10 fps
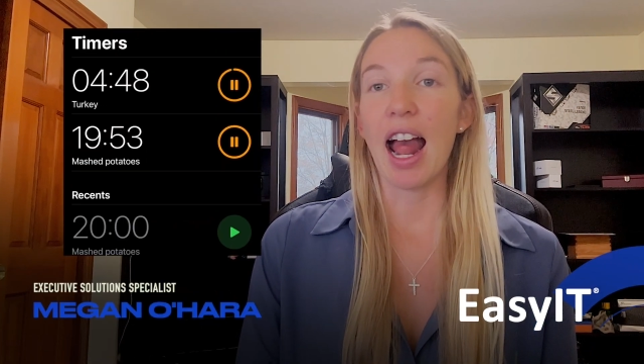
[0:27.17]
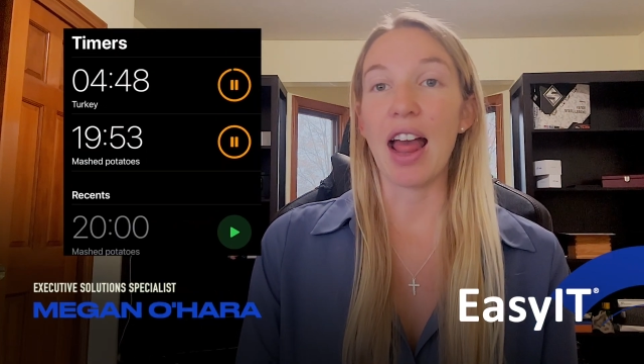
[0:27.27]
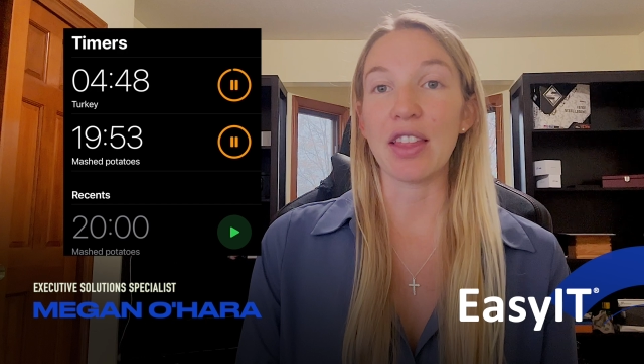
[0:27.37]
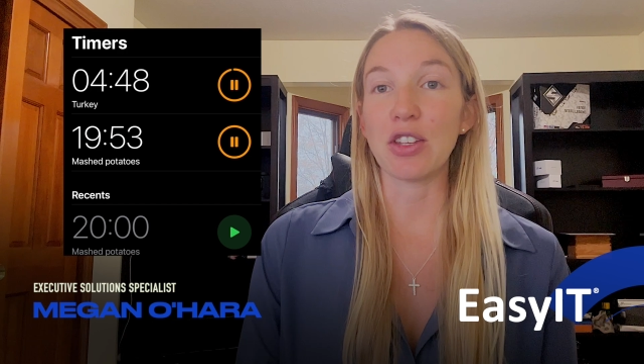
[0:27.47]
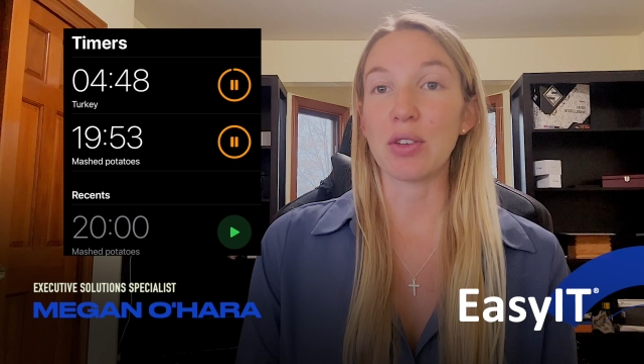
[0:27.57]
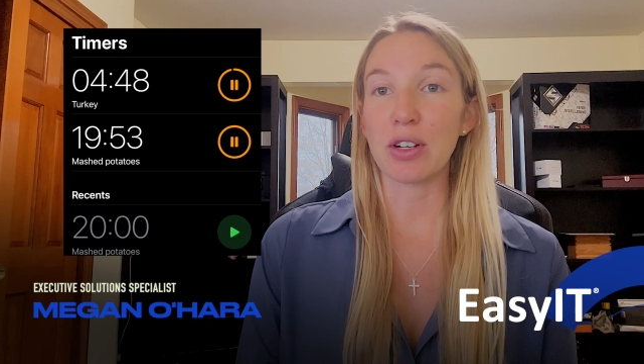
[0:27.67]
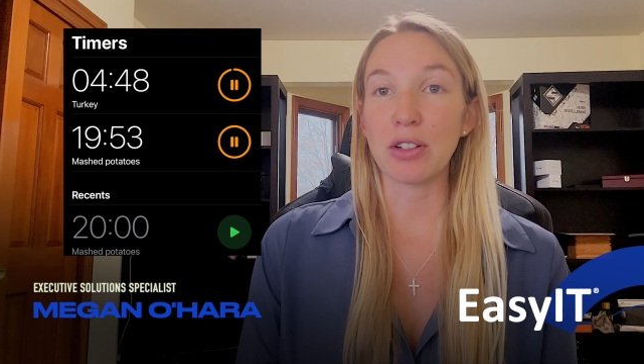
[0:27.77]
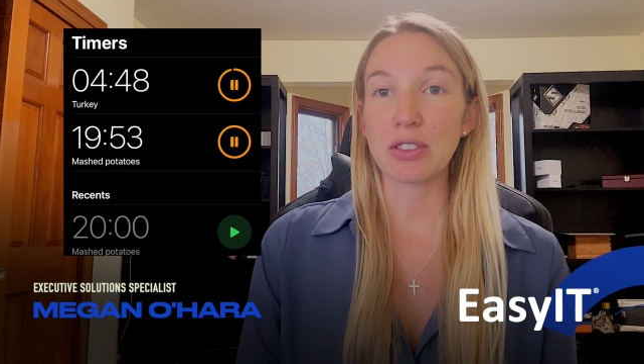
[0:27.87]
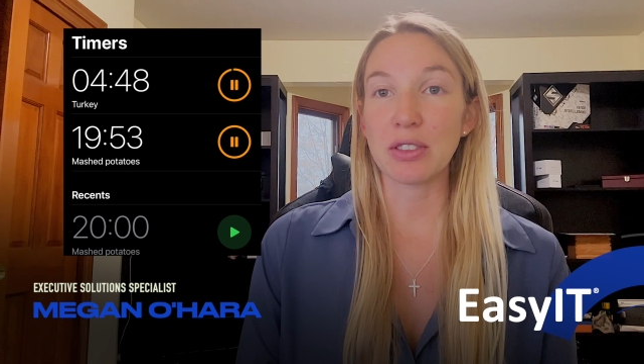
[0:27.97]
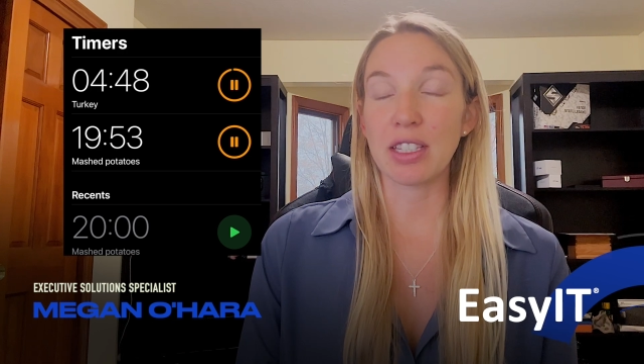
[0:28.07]
And then you can
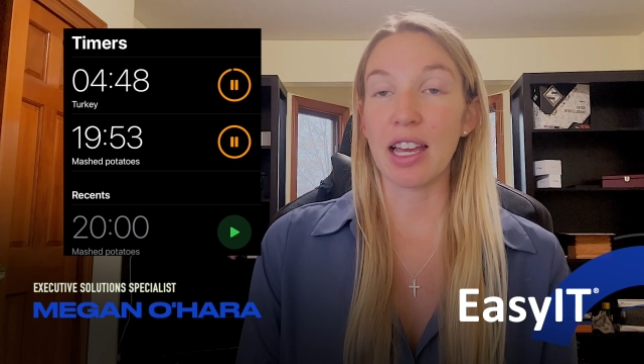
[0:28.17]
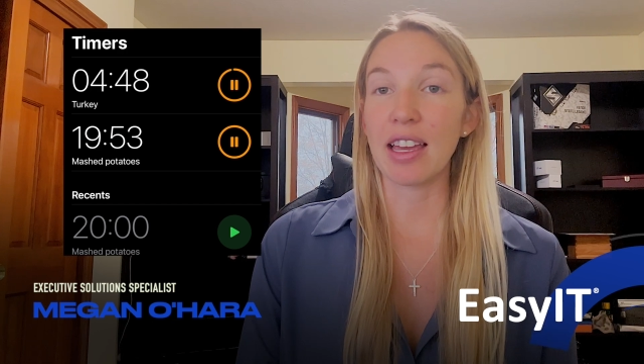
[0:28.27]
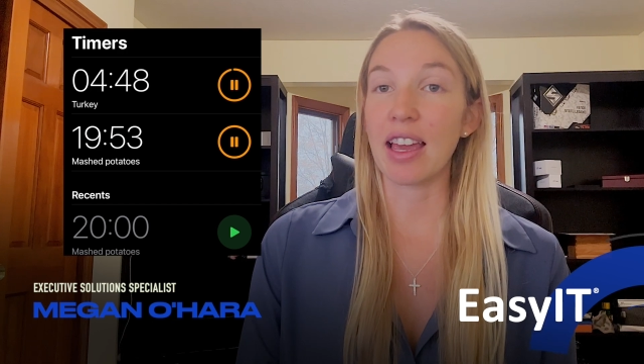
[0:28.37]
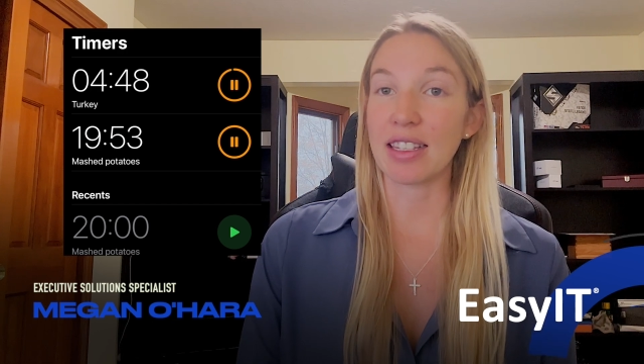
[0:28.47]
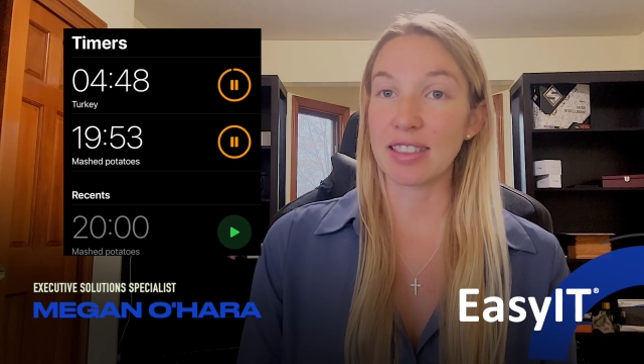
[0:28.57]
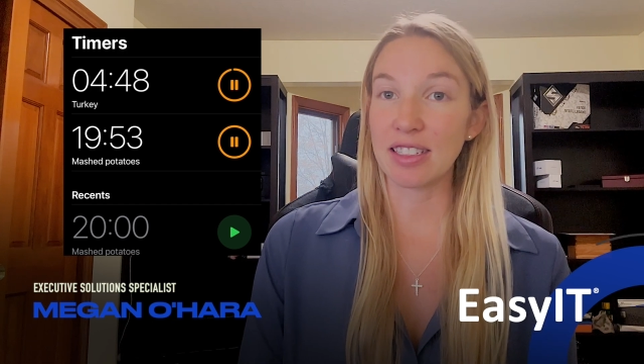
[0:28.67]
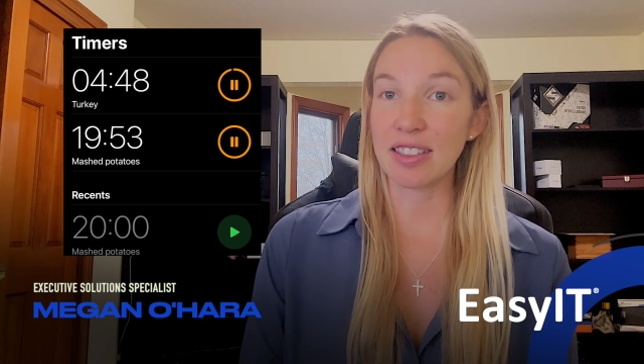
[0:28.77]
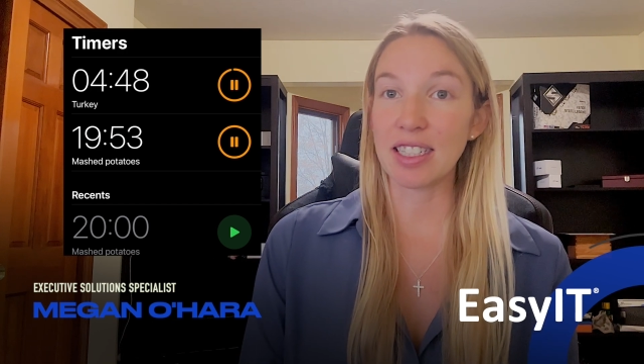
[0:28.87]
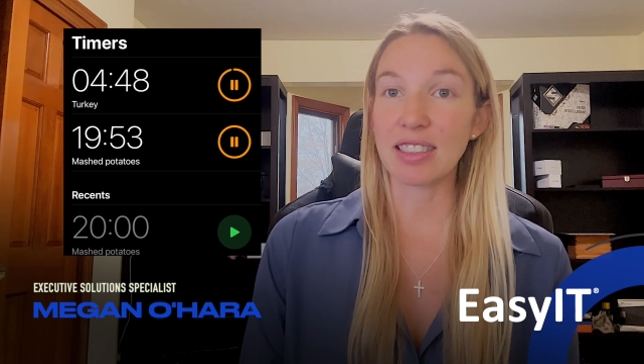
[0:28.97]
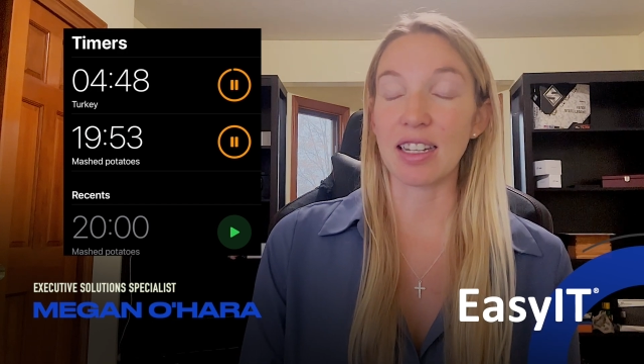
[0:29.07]
also say, "Hey
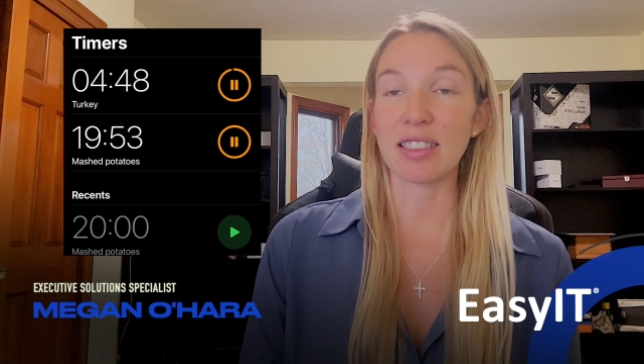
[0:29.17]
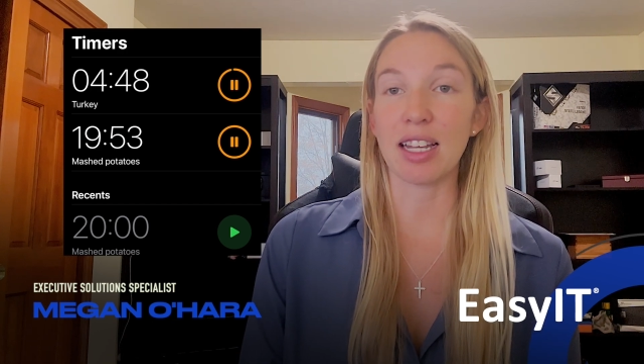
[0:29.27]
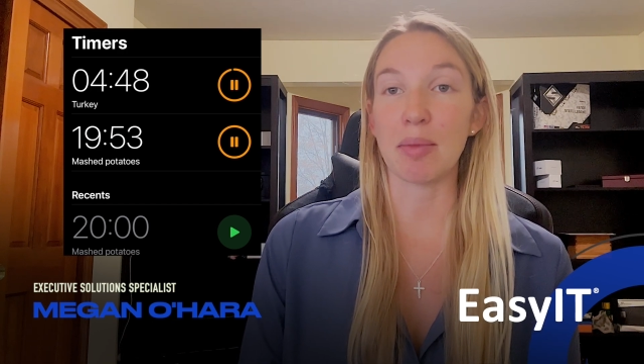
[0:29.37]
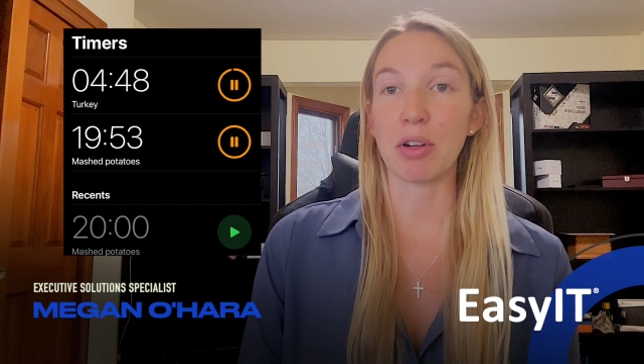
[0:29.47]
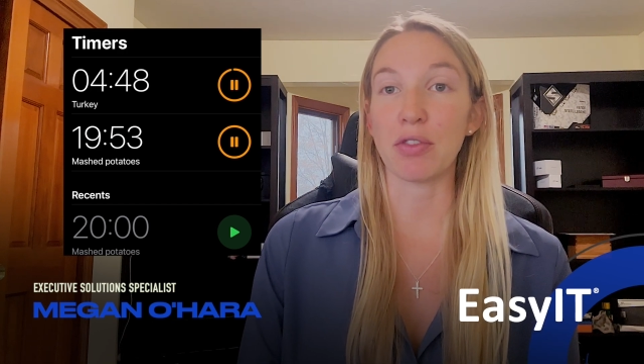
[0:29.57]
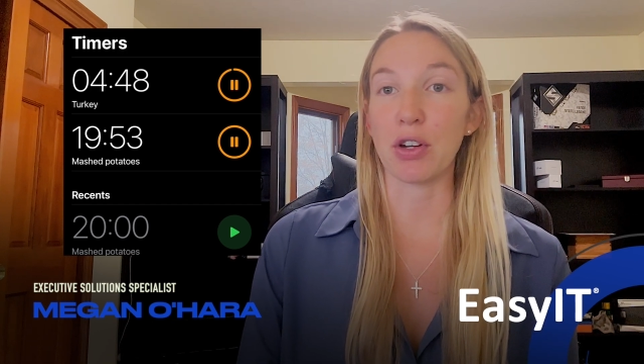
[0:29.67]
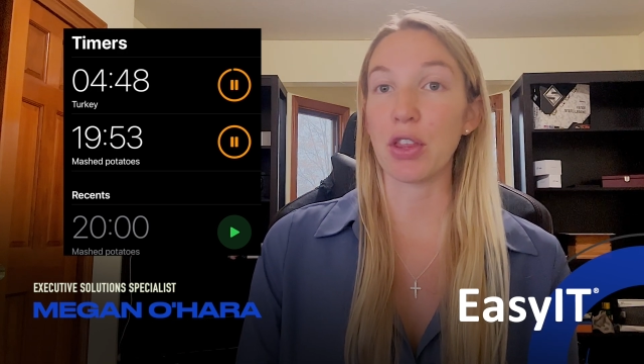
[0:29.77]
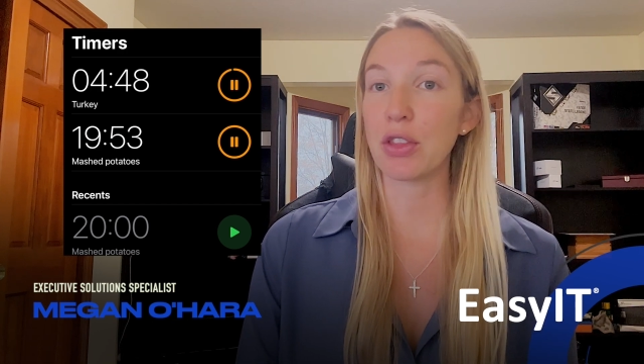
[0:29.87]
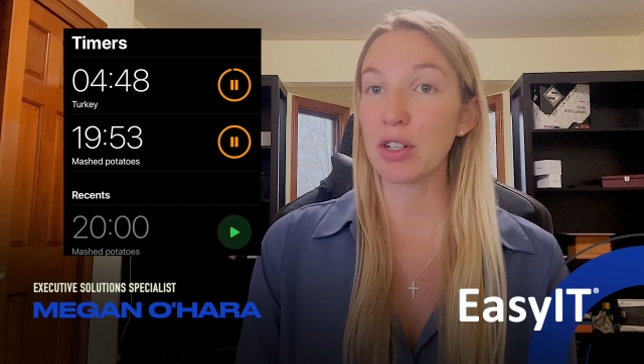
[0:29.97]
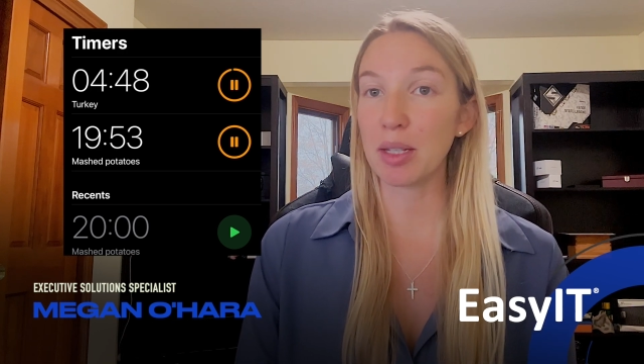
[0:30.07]
Siri, set a timer for
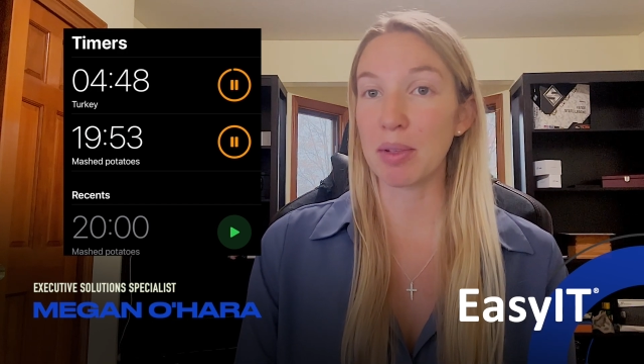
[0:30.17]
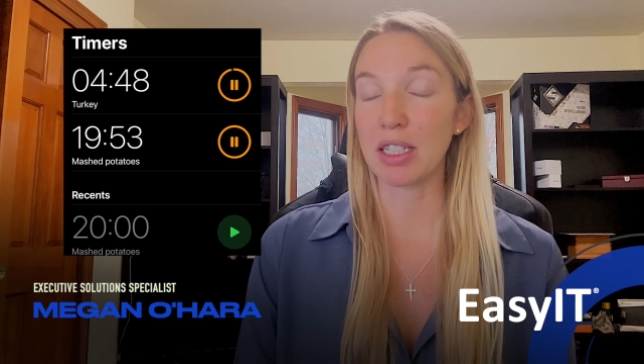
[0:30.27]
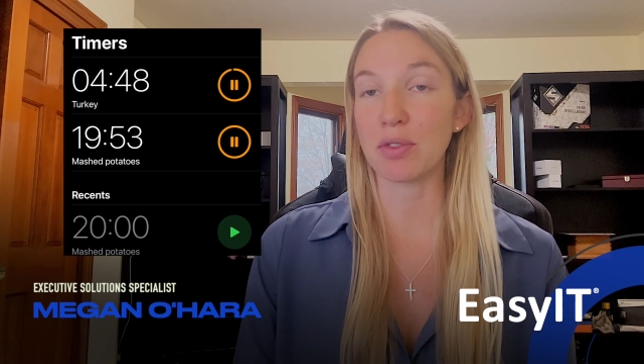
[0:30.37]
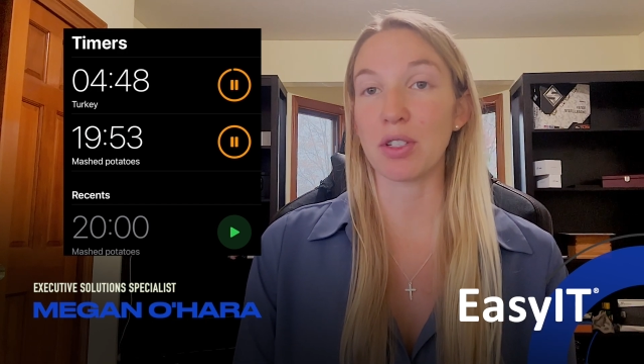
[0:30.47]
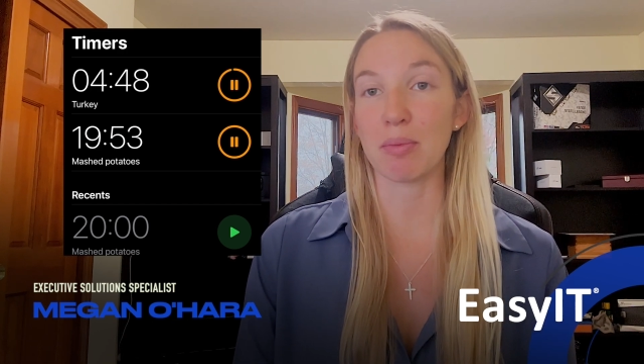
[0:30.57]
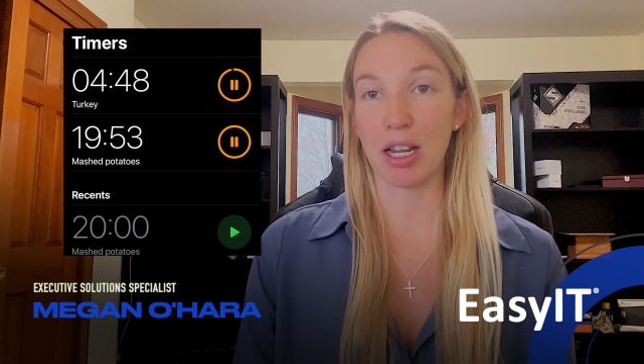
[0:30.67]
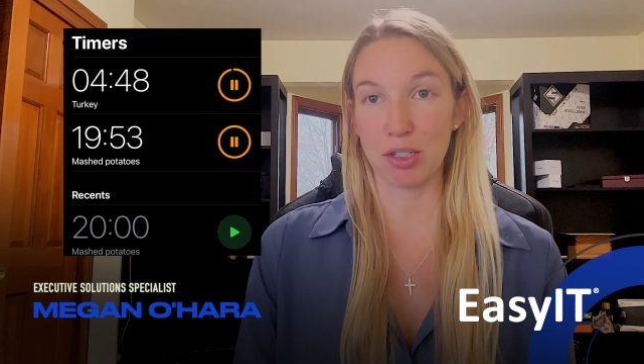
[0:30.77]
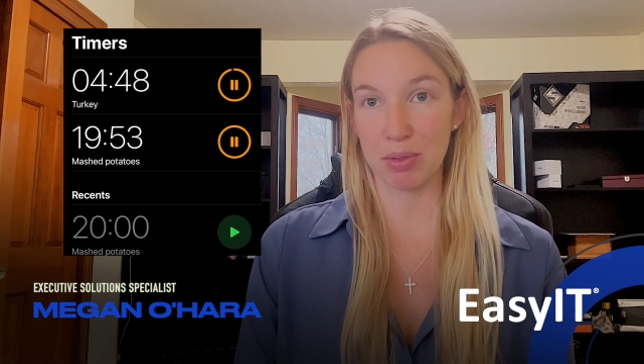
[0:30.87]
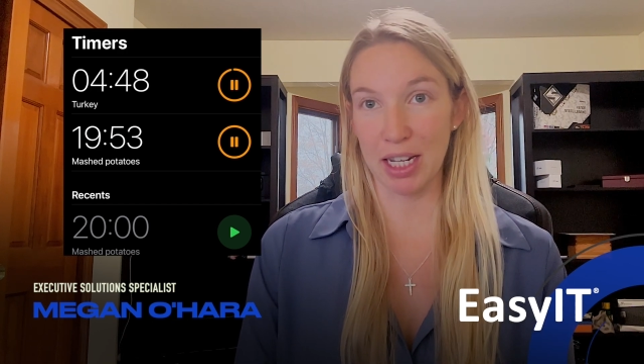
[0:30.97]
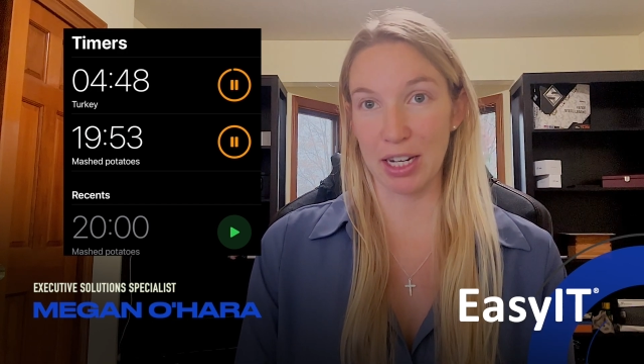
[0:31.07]
30 minutes for the mashed
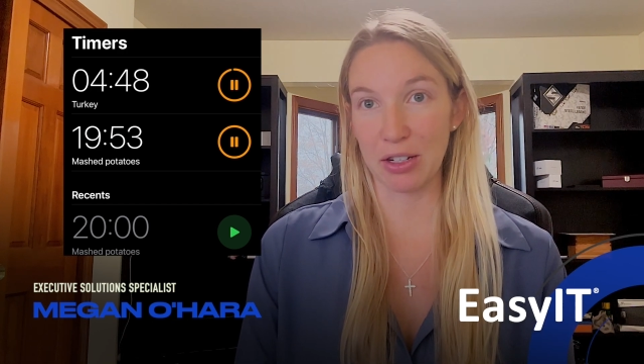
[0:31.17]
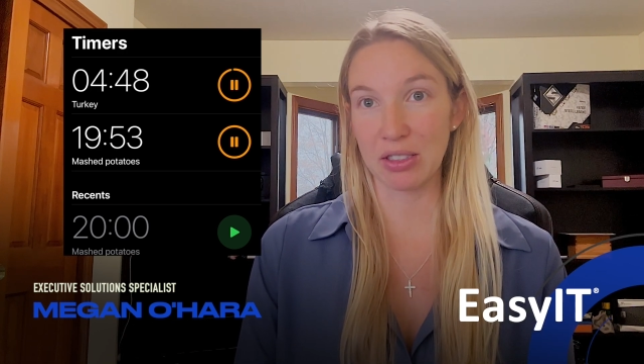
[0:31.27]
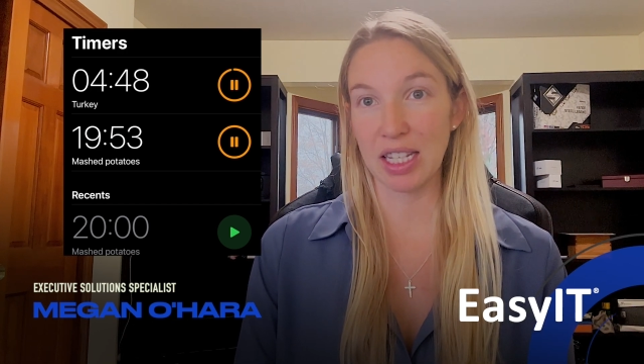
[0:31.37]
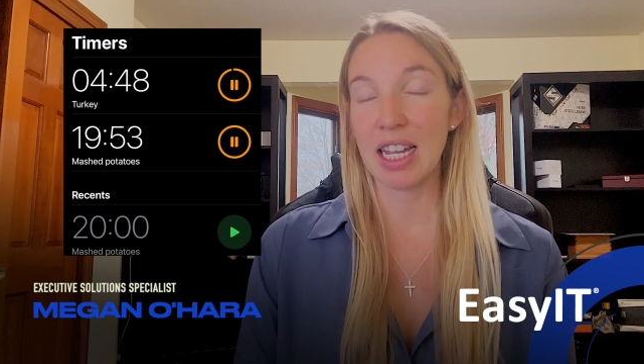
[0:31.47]
potatoes."